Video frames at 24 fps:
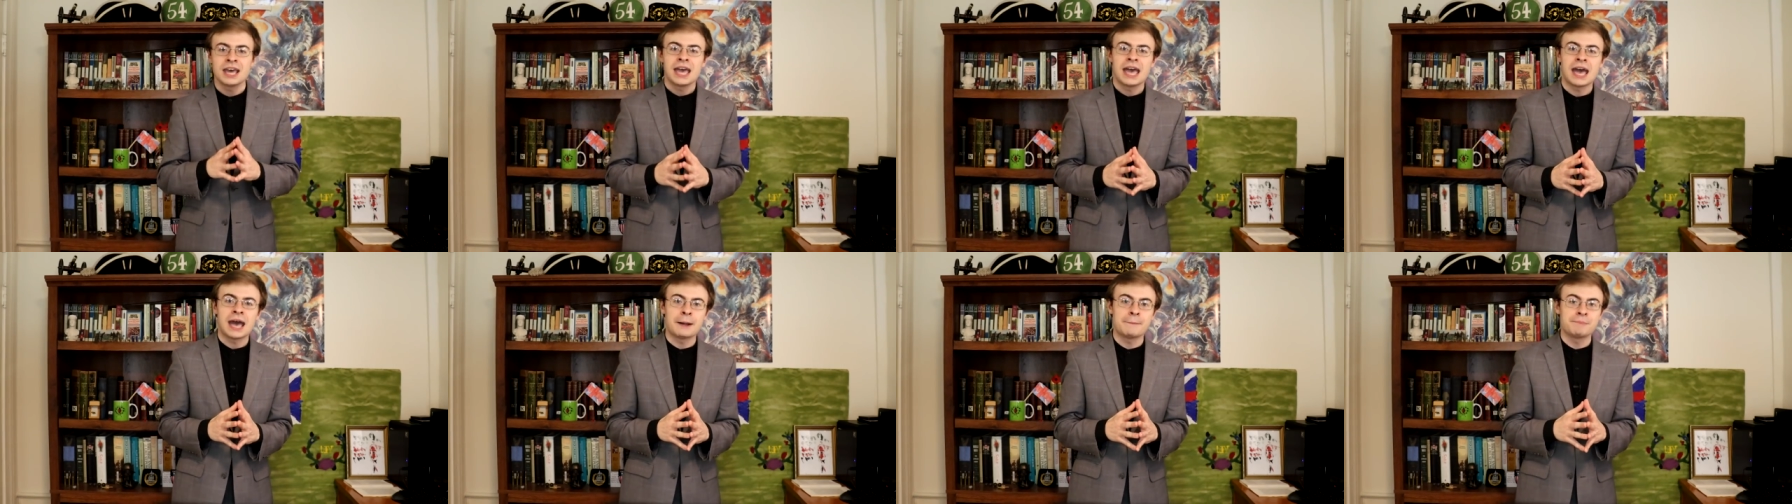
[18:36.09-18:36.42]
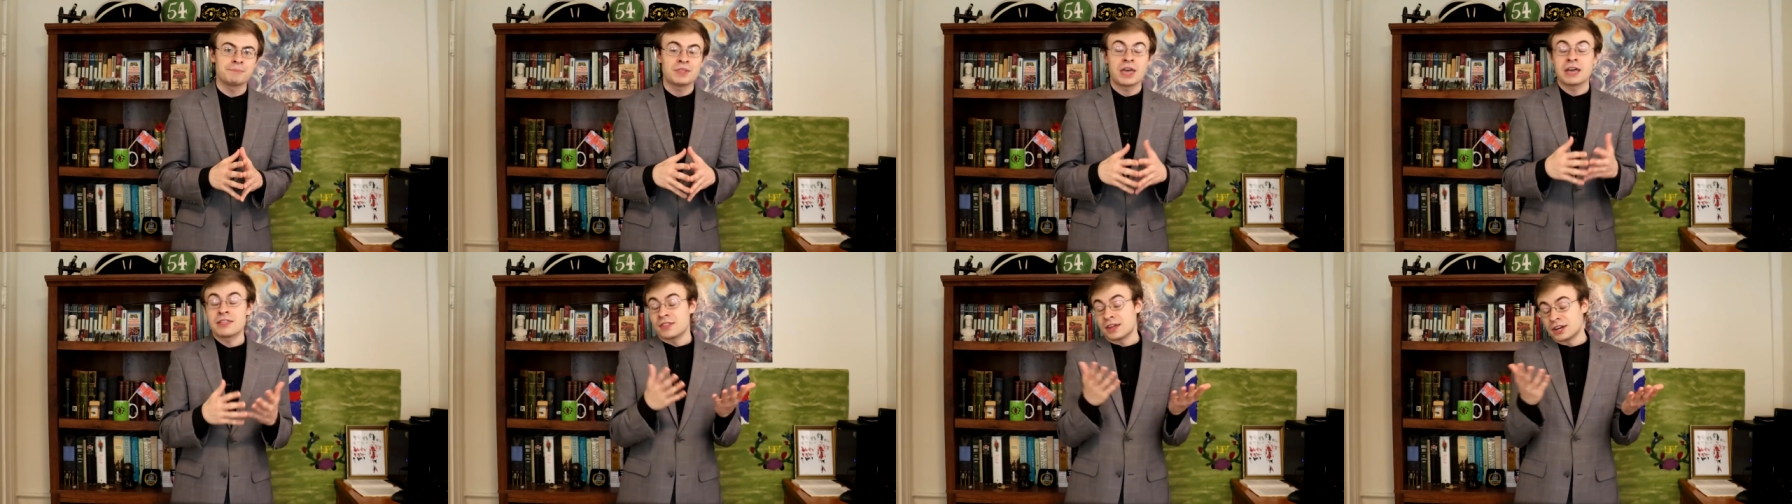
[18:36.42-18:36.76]
uh,
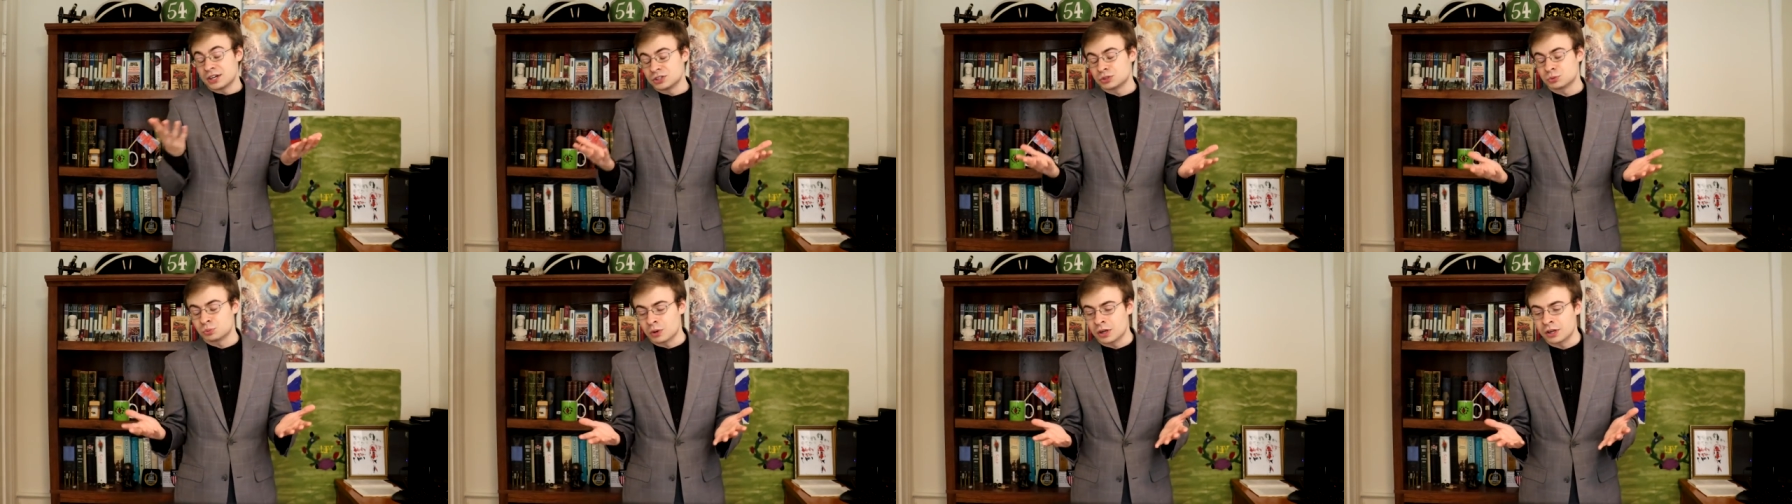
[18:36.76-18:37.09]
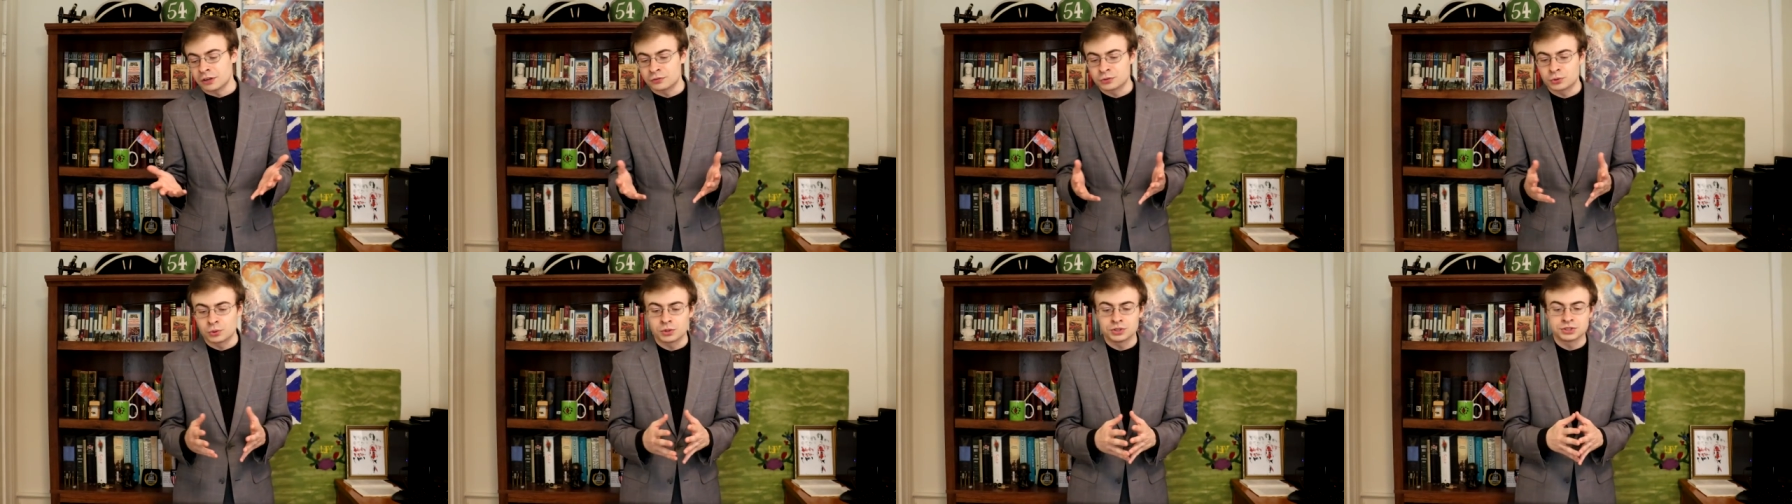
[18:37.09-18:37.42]
and then as well,
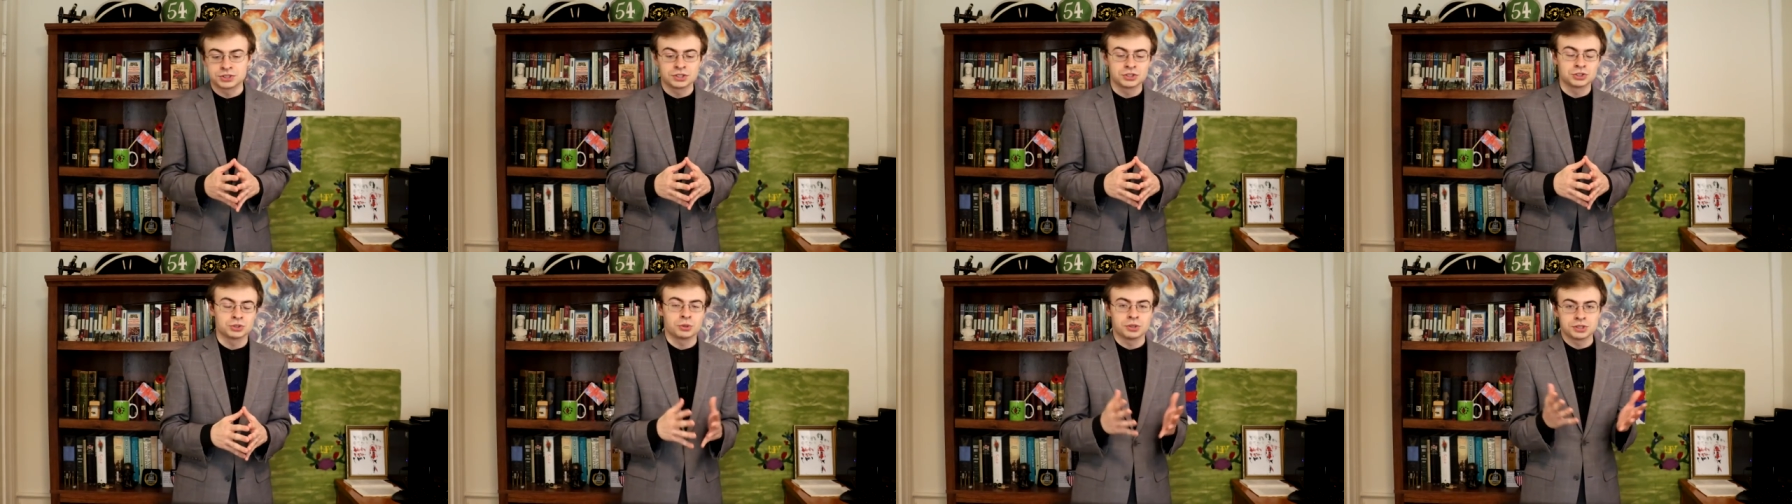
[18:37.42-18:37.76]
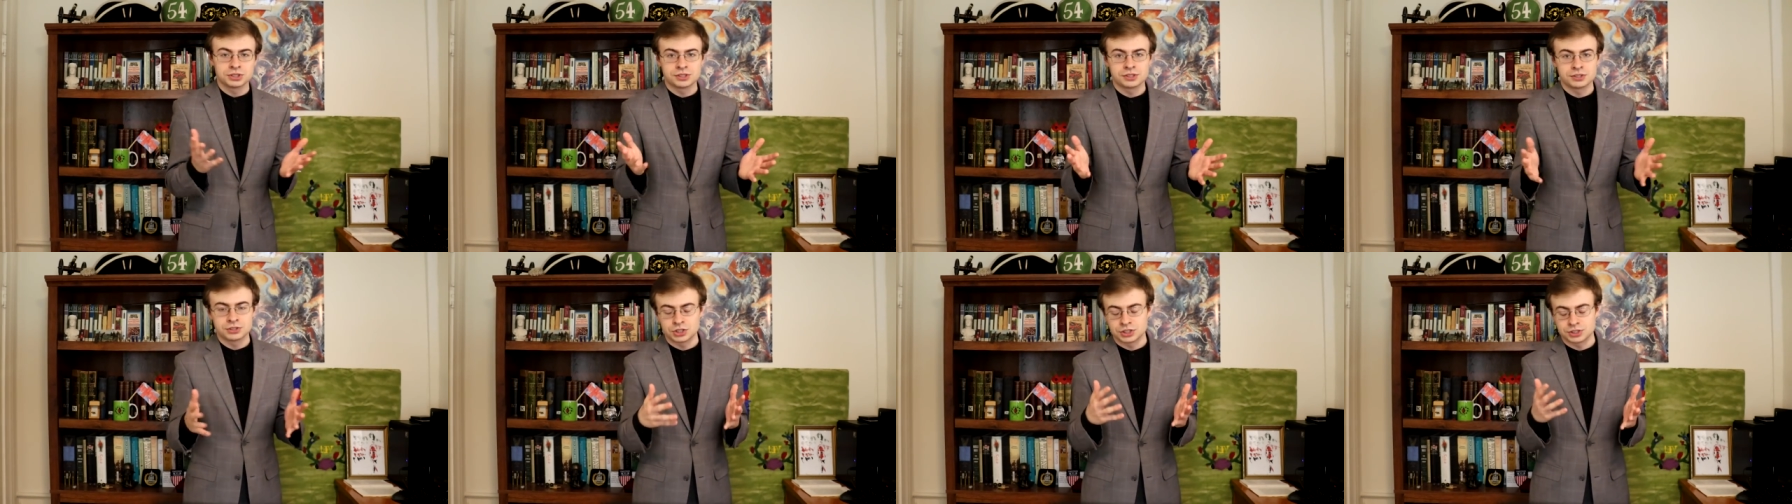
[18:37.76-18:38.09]
of course, there's
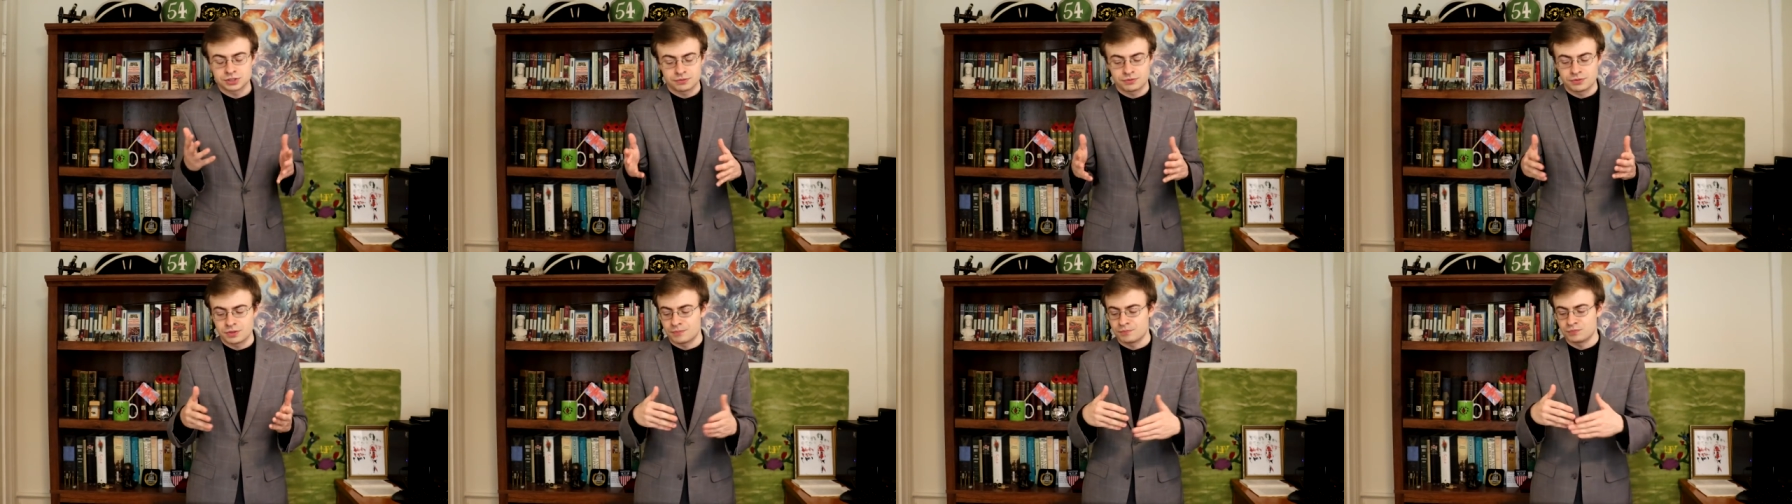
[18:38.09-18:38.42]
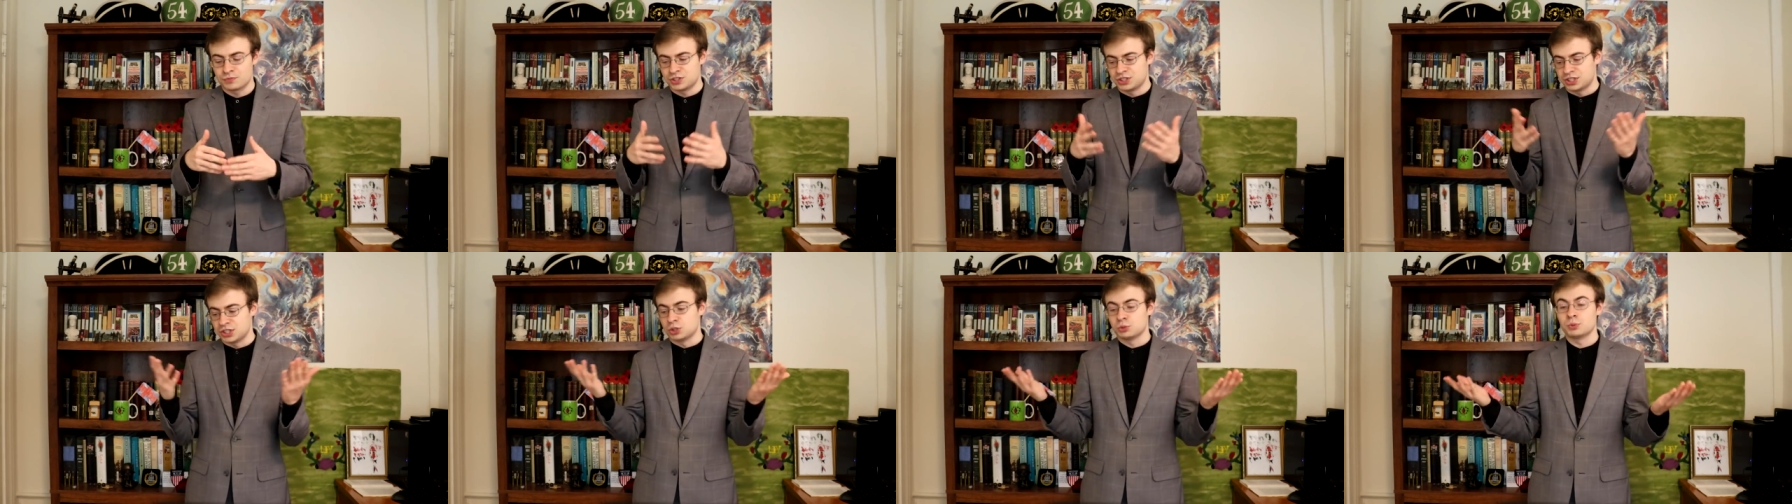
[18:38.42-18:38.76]
always the, just the
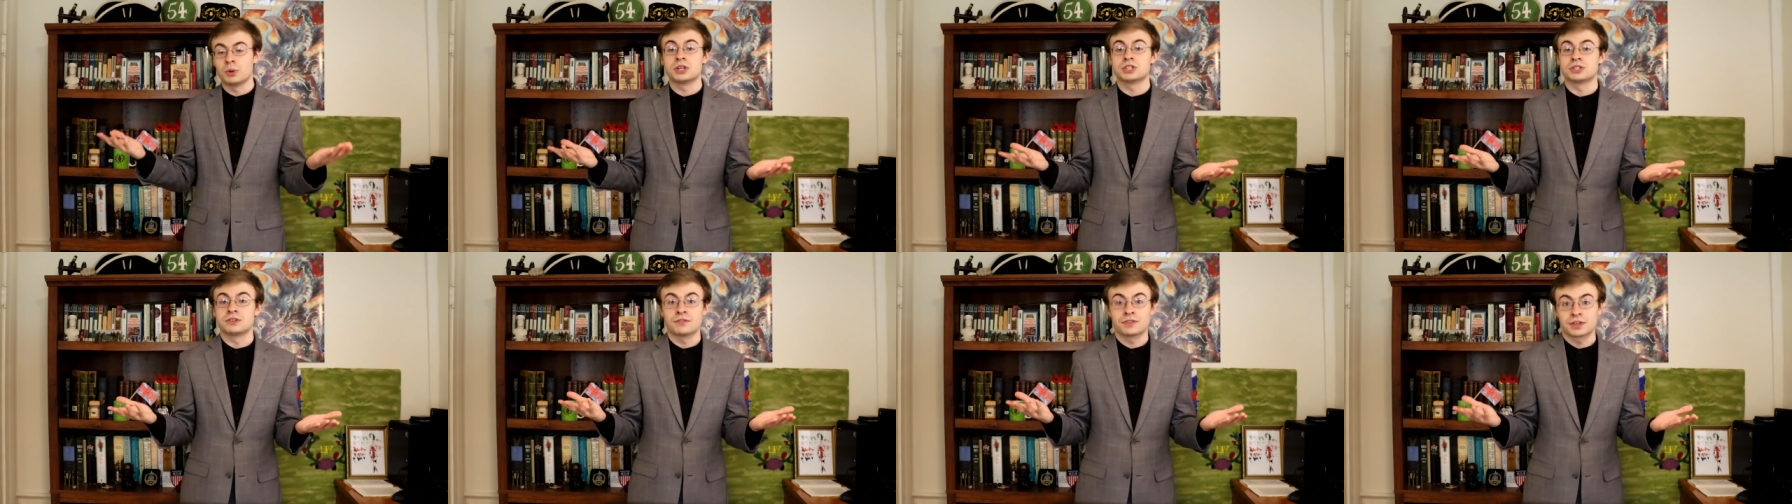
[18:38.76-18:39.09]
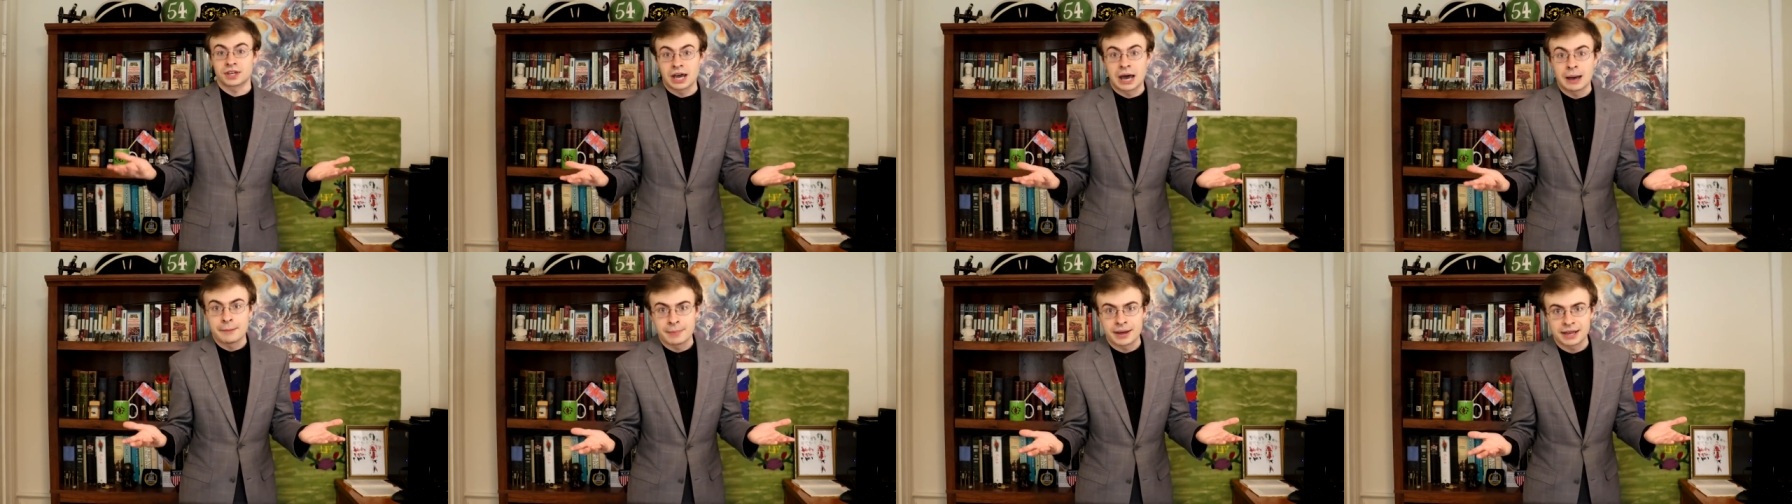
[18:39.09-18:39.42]
situation of the
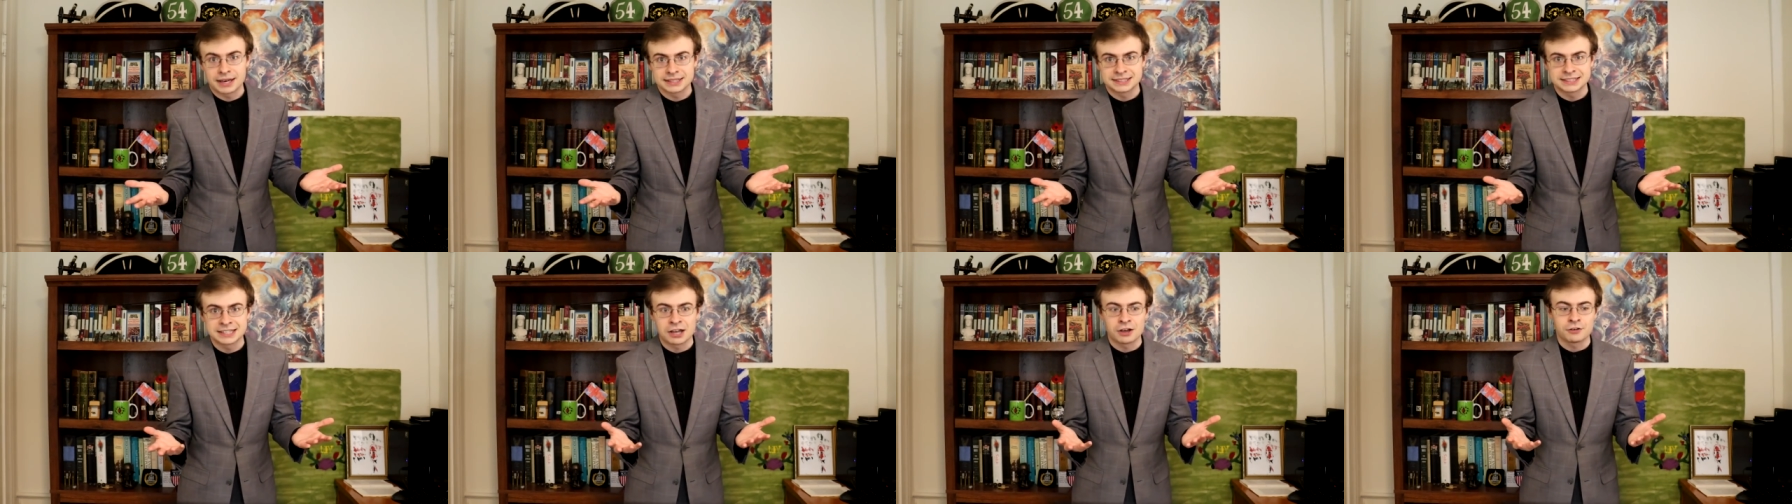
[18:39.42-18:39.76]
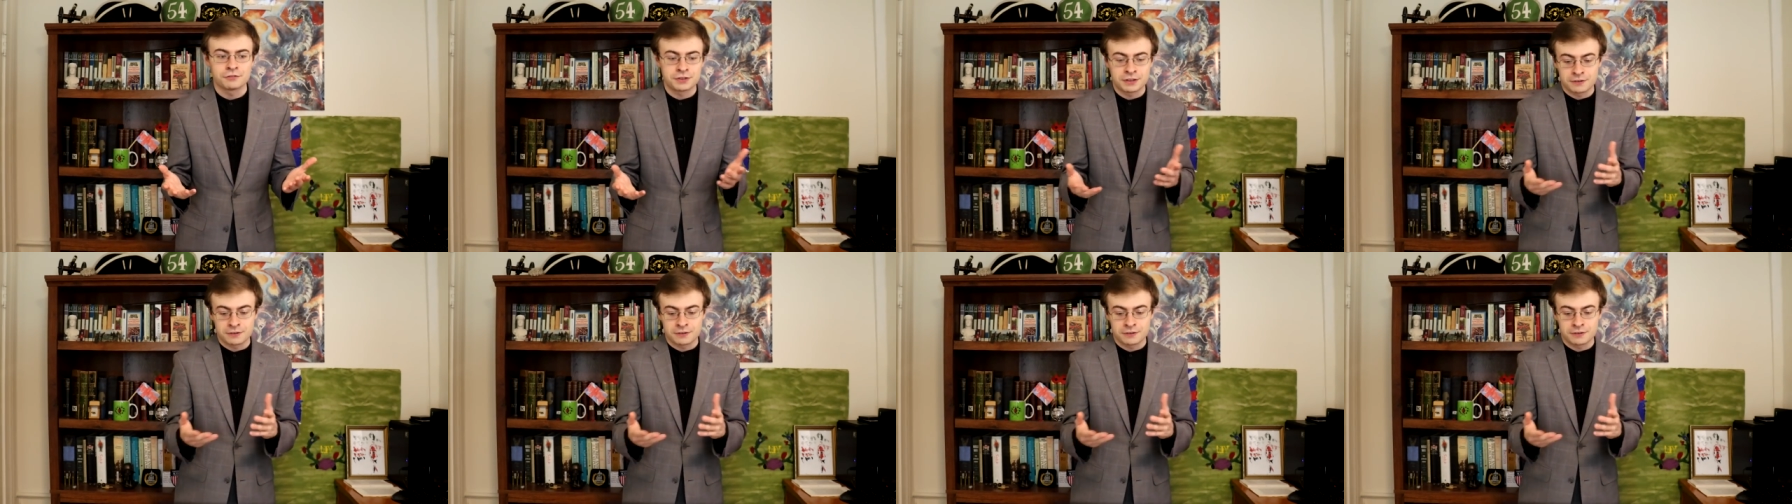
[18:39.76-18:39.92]
combat itself,